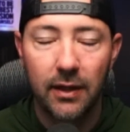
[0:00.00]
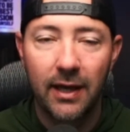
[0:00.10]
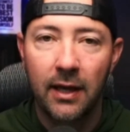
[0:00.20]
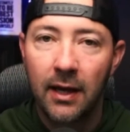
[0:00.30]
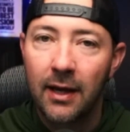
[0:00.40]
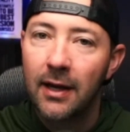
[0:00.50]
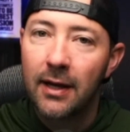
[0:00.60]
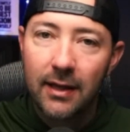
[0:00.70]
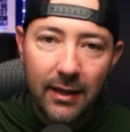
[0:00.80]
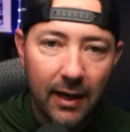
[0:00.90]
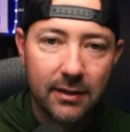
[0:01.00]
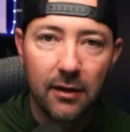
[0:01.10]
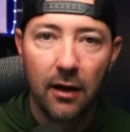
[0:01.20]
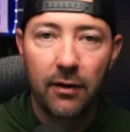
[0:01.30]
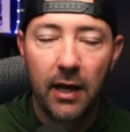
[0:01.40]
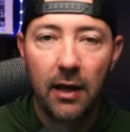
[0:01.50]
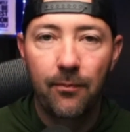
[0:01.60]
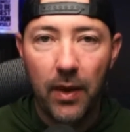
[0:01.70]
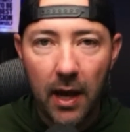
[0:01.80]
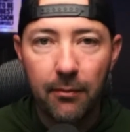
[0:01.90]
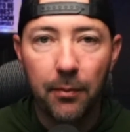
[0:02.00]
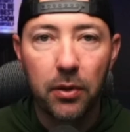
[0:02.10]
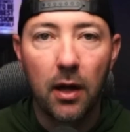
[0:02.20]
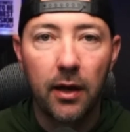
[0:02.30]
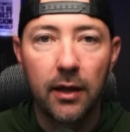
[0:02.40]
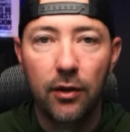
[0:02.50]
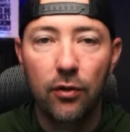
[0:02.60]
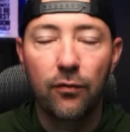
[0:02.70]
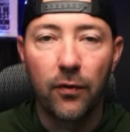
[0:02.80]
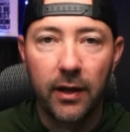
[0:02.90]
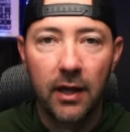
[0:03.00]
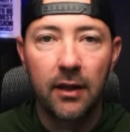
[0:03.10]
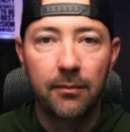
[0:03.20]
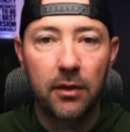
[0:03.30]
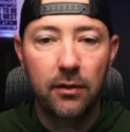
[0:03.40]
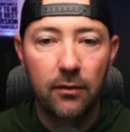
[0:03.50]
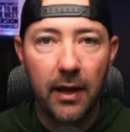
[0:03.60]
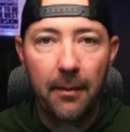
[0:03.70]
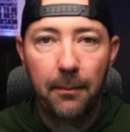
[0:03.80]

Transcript: And yes, Darvin Ham, I am applauding you for getting them to do that.